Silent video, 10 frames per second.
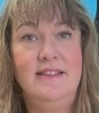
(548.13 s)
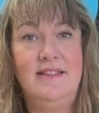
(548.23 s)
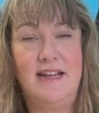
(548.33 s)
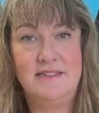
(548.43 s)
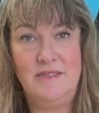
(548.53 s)

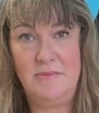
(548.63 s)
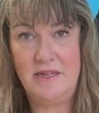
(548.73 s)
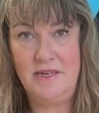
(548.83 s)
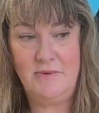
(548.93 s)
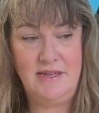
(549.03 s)
That's
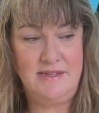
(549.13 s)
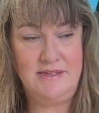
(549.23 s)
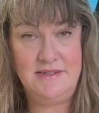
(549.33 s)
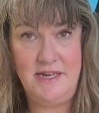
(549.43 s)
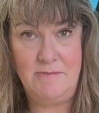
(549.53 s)
typically what
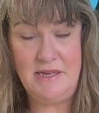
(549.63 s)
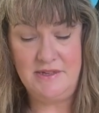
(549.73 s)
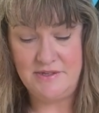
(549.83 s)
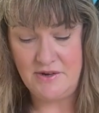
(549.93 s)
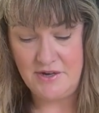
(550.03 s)
these
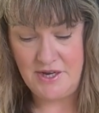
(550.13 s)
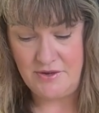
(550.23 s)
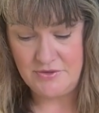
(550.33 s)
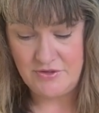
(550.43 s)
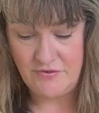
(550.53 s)
T-pins are
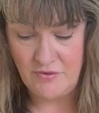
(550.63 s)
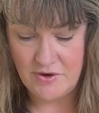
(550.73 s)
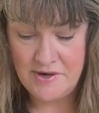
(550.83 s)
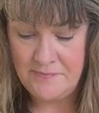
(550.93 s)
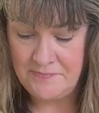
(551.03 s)
used
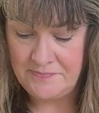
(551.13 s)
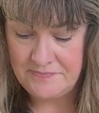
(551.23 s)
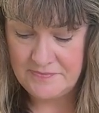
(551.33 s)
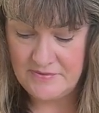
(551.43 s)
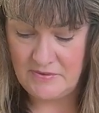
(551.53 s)
for.
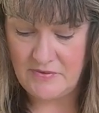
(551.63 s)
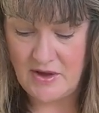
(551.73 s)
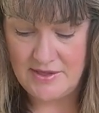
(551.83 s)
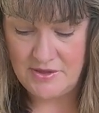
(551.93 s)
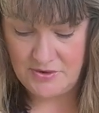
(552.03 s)
We've
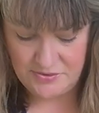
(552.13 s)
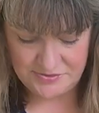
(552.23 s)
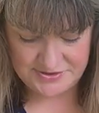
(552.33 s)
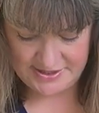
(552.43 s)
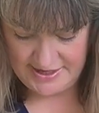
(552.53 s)
got
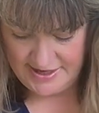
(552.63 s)
those.